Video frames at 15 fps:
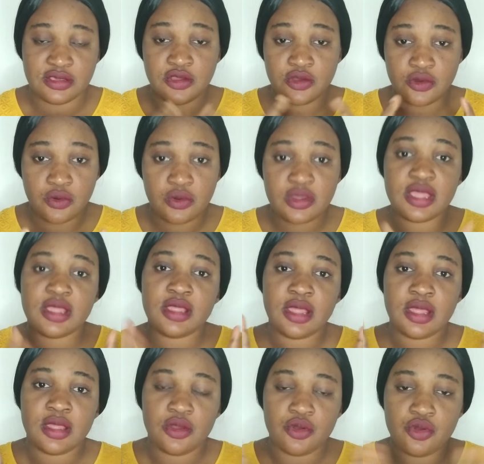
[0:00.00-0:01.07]
Okay?
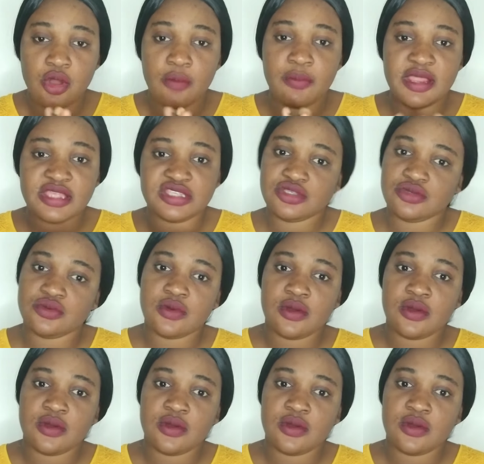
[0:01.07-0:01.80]
God bless you.